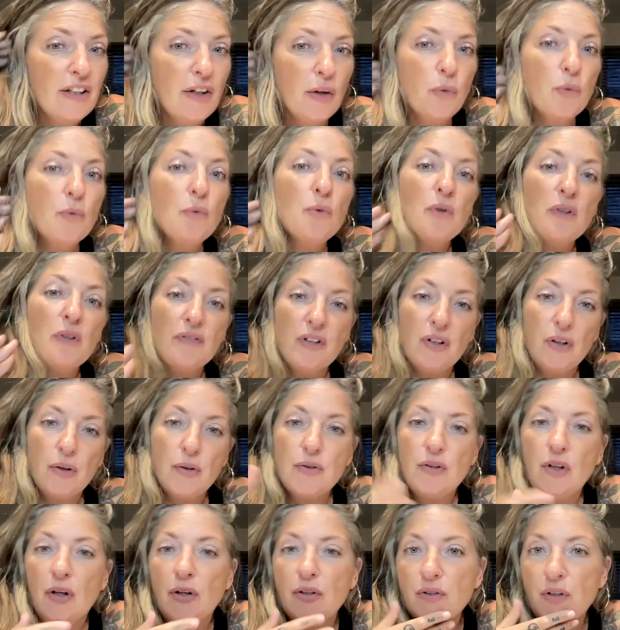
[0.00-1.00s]
you know, all of
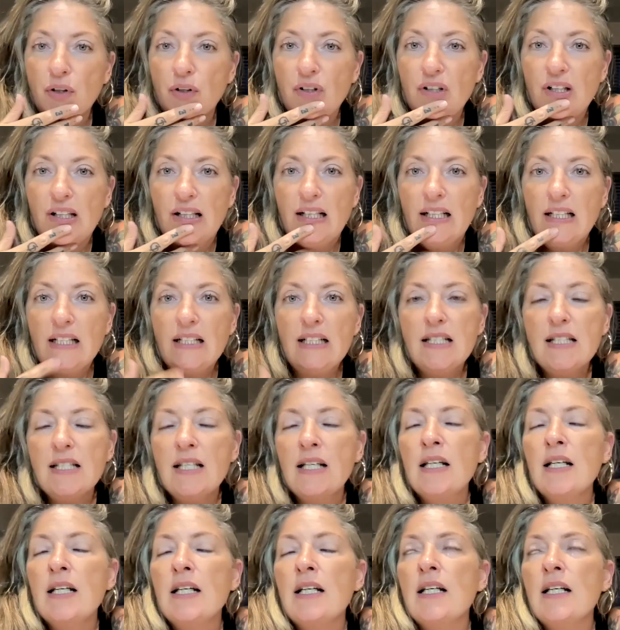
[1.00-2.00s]
those good
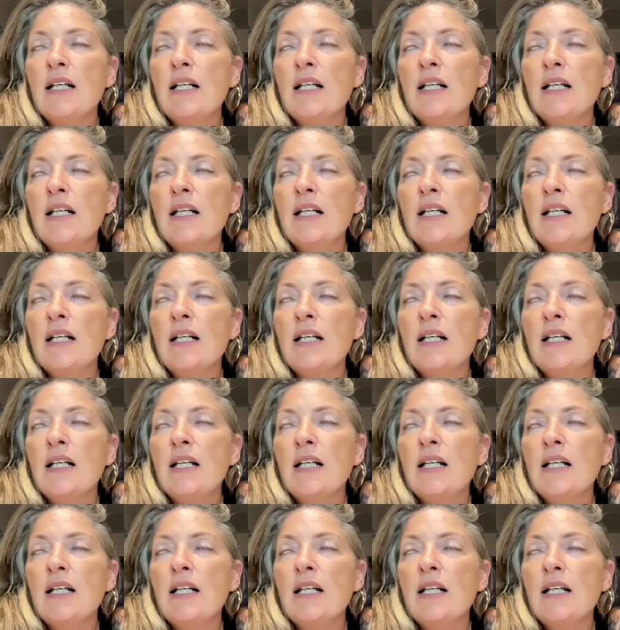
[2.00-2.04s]
things,